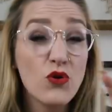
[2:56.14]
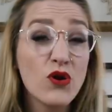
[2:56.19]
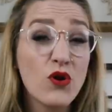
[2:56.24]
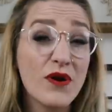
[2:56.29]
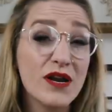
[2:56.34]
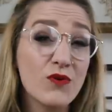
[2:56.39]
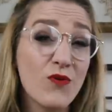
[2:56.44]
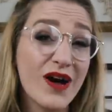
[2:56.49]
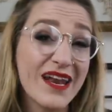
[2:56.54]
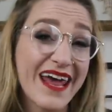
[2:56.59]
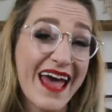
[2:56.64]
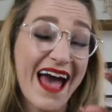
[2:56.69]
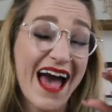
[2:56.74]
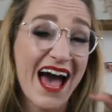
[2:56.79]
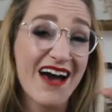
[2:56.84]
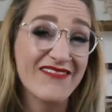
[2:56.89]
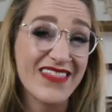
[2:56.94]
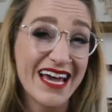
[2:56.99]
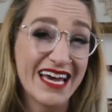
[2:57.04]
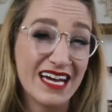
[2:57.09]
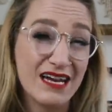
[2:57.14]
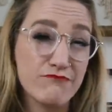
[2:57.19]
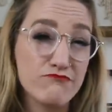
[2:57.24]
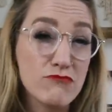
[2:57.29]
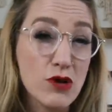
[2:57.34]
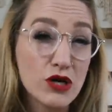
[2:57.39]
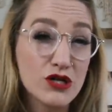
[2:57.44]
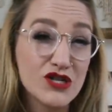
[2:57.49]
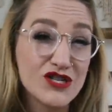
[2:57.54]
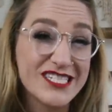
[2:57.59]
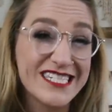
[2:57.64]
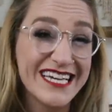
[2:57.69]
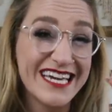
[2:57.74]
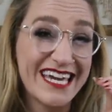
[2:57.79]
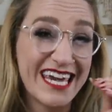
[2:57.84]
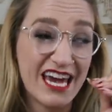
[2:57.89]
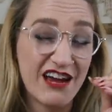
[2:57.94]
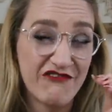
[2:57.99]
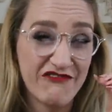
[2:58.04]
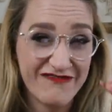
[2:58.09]
You're going to want to have like an emergency
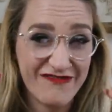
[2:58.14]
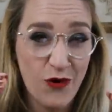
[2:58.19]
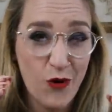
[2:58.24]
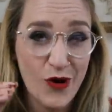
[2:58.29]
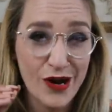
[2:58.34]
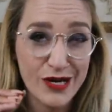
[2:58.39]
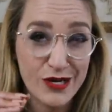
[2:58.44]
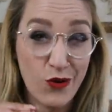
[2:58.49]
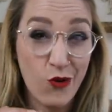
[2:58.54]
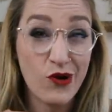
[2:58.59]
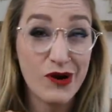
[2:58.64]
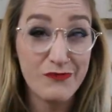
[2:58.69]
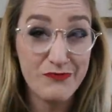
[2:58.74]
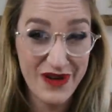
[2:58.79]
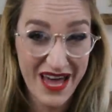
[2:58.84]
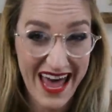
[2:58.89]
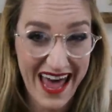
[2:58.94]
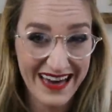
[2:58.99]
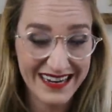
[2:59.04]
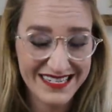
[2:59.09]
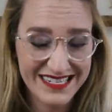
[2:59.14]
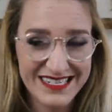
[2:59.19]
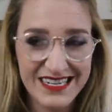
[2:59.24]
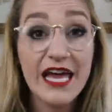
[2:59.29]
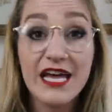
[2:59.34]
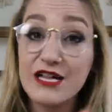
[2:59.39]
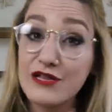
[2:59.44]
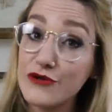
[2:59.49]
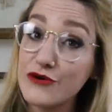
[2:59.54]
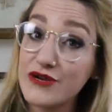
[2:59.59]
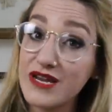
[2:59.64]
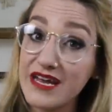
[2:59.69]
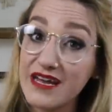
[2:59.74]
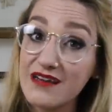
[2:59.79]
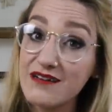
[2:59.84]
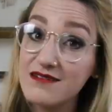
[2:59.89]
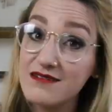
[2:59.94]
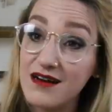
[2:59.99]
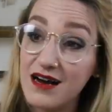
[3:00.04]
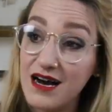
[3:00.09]
kit for your pet,
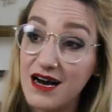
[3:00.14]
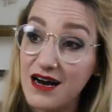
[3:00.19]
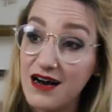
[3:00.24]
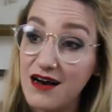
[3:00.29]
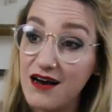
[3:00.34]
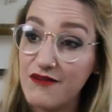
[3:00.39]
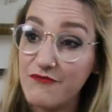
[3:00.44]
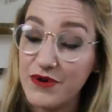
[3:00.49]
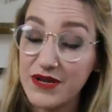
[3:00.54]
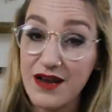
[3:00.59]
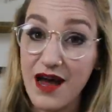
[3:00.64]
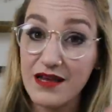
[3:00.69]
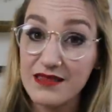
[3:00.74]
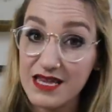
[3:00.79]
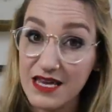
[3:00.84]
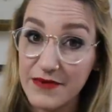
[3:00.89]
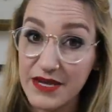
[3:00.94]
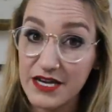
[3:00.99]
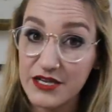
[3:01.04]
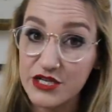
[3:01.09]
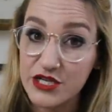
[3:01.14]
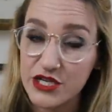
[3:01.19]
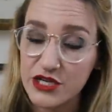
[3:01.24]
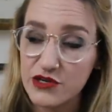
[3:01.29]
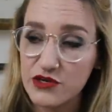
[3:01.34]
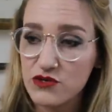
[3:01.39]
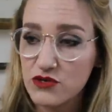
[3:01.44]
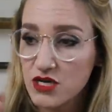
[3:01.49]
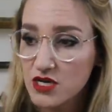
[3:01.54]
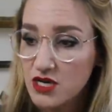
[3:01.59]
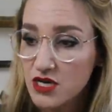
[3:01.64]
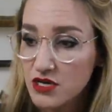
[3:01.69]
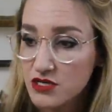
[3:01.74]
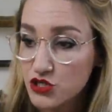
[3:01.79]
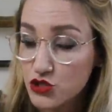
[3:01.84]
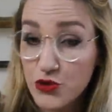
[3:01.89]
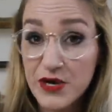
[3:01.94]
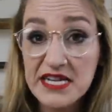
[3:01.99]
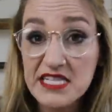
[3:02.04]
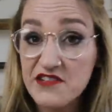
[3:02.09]
including, uh, but not limited to,
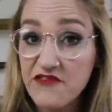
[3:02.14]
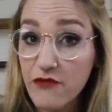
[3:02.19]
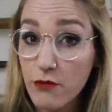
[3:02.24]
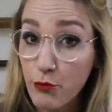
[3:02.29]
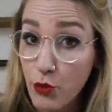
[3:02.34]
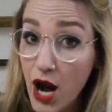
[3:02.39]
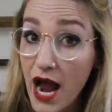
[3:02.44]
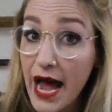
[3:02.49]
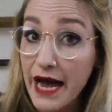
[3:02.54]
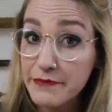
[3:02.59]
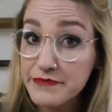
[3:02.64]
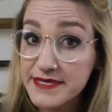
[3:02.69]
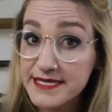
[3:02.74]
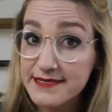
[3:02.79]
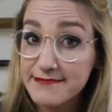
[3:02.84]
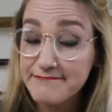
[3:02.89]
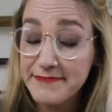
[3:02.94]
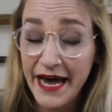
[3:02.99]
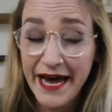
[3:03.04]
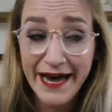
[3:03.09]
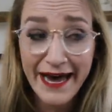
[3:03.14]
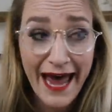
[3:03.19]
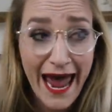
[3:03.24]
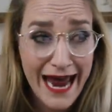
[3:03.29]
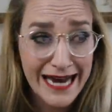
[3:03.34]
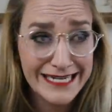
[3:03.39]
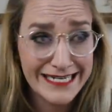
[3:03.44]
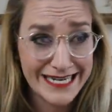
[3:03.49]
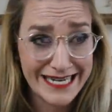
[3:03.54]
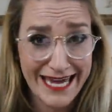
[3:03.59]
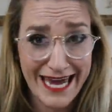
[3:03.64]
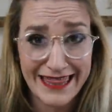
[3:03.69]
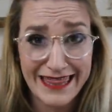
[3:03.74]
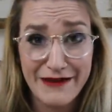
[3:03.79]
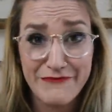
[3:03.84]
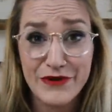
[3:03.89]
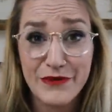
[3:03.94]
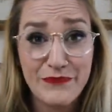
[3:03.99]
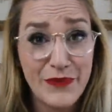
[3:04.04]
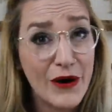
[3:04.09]
treats for bribes to get
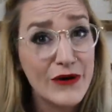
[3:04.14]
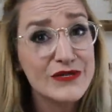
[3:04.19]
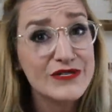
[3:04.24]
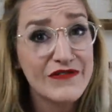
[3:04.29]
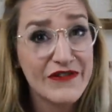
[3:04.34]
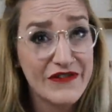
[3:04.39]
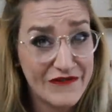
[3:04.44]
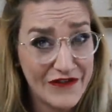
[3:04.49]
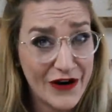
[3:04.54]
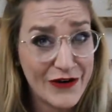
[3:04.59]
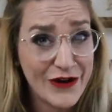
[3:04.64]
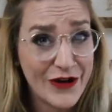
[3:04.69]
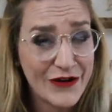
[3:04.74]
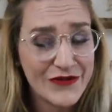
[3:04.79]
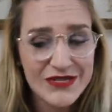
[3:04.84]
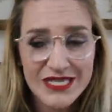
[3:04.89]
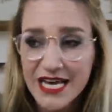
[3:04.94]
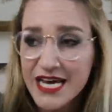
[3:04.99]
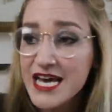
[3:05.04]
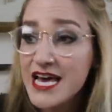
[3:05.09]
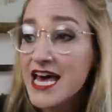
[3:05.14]
them to pose for photos,